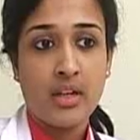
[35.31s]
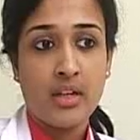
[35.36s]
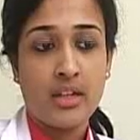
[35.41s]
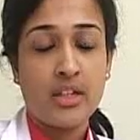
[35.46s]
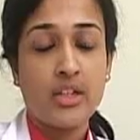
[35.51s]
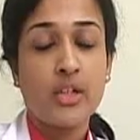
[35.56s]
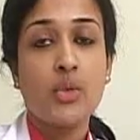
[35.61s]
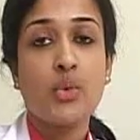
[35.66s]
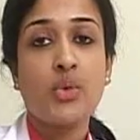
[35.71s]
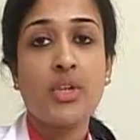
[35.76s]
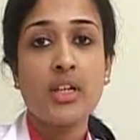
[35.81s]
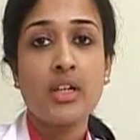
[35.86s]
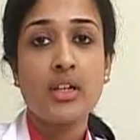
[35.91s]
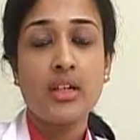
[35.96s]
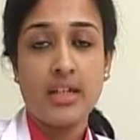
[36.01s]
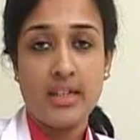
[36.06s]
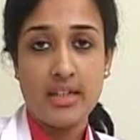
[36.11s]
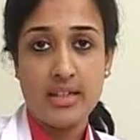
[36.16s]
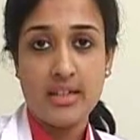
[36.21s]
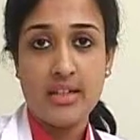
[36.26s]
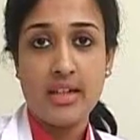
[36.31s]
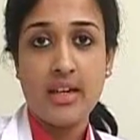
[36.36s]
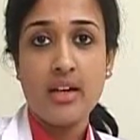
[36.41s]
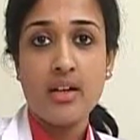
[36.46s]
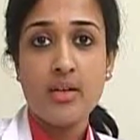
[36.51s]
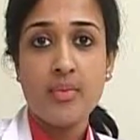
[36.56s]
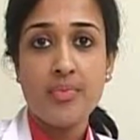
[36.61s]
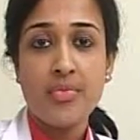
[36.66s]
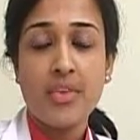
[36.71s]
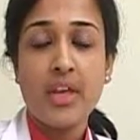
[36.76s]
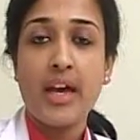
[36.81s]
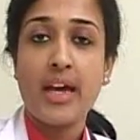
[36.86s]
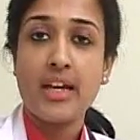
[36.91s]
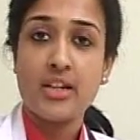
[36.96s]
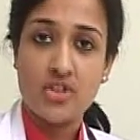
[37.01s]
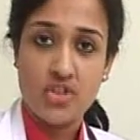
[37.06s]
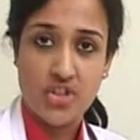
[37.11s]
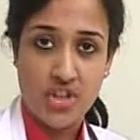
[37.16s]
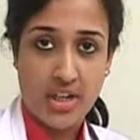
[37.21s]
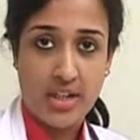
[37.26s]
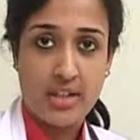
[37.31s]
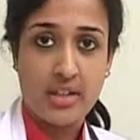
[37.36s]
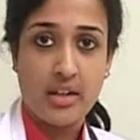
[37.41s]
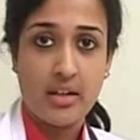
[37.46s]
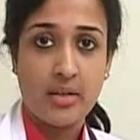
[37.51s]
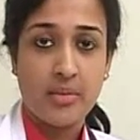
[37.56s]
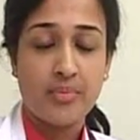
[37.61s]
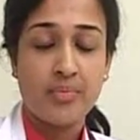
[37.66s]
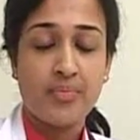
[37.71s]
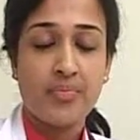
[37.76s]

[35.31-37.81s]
including India and China.